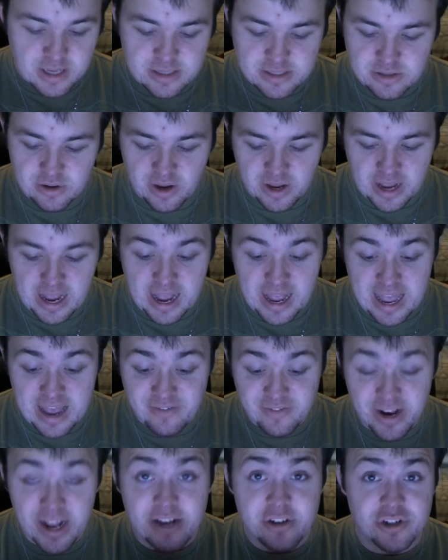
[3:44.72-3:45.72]
So I
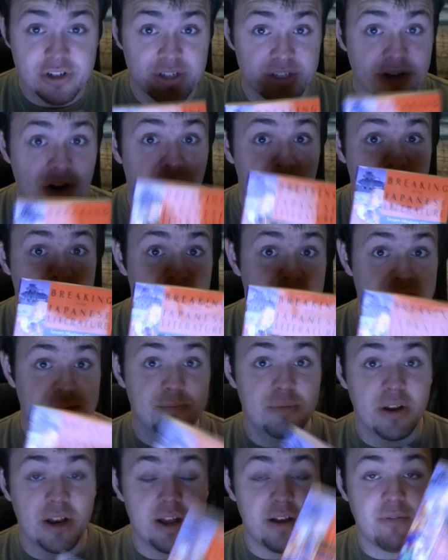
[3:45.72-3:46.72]
haven't actually started this,
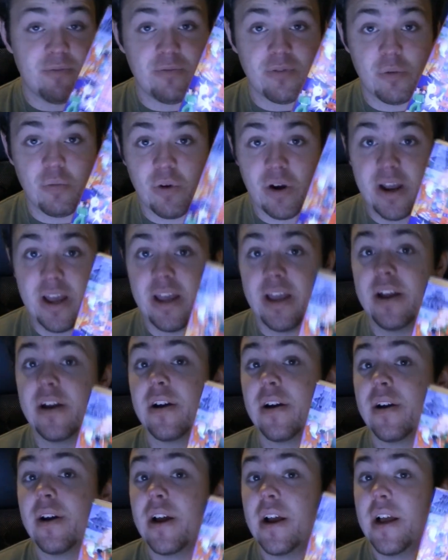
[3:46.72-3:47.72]
but from what I
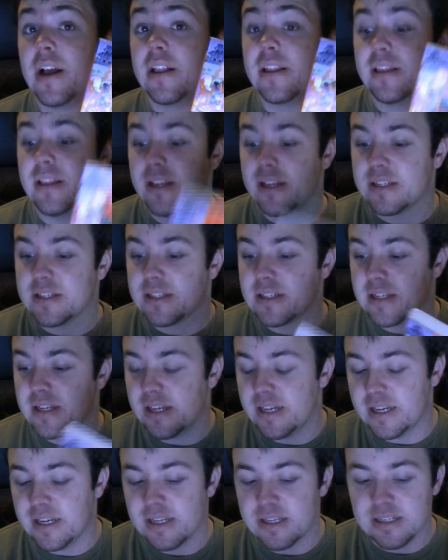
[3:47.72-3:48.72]
hear, this
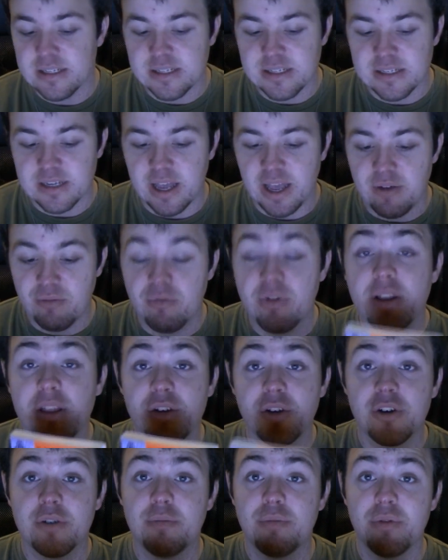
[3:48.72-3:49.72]
is a
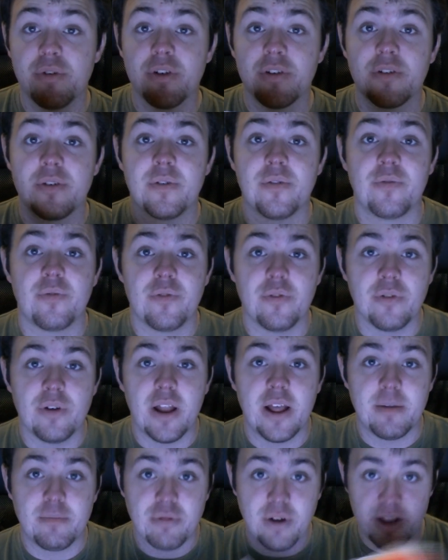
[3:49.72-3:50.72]
really good book for
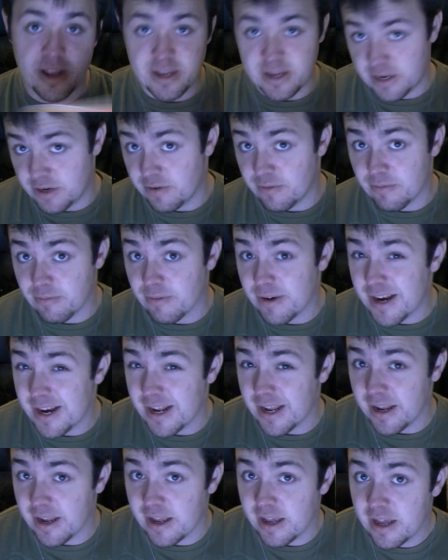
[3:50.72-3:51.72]
like breaking into
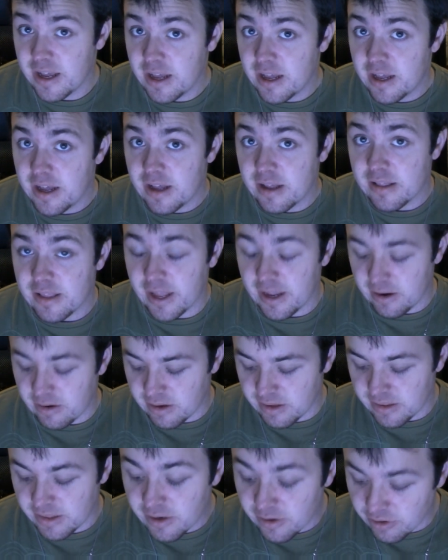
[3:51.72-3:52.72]
reading
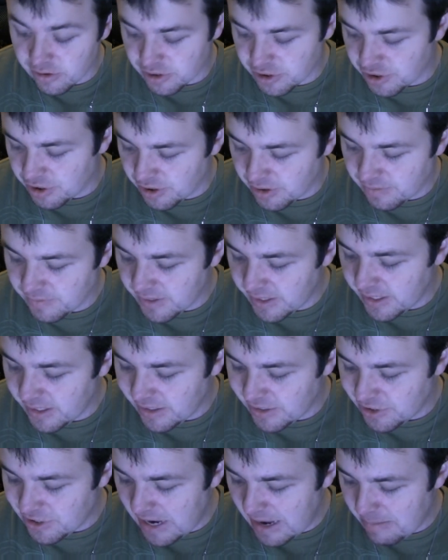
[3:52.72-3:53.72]
like literature
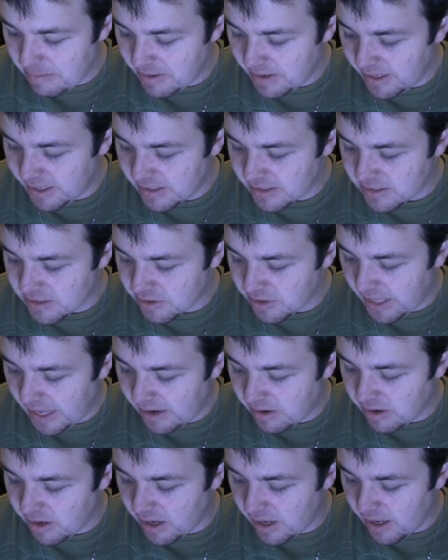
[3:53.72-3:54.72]
in Japanese. So
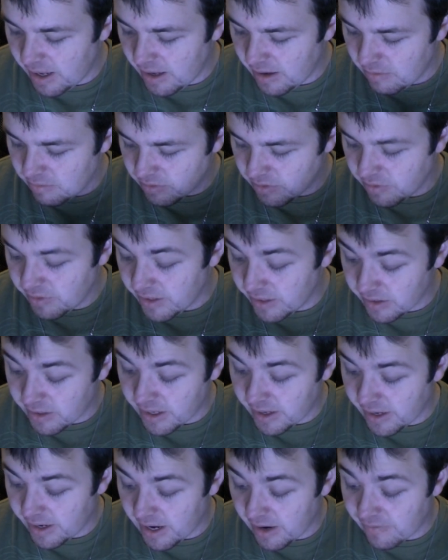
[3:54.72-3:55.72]
that will do it.
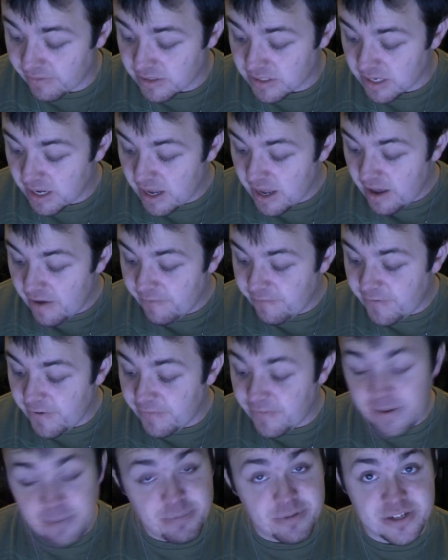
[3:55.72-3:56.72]
It covers
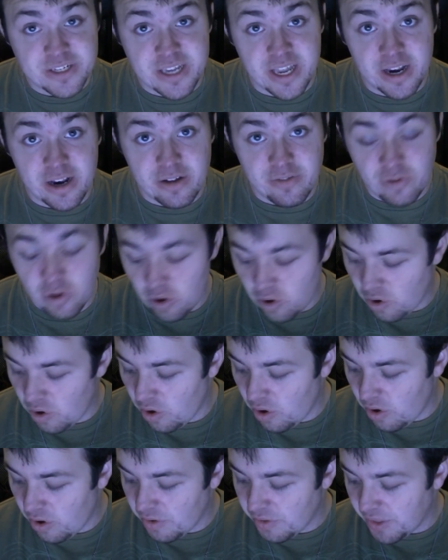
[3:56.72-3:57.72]
50% of
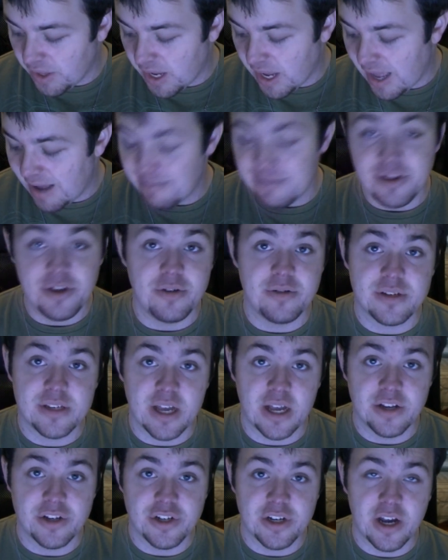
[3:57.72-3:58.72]
all the common use
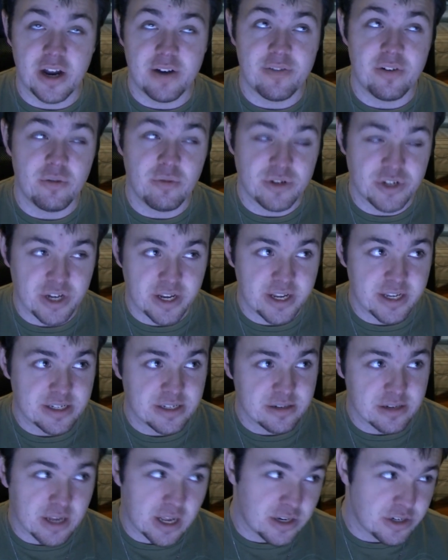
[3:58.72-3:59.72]
kanji covered, which I guess
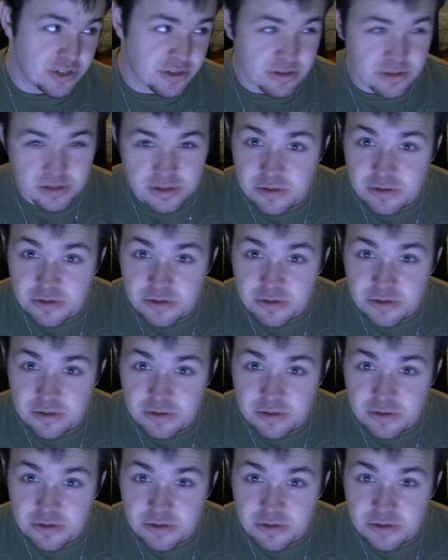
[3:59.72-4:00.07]
the kanji is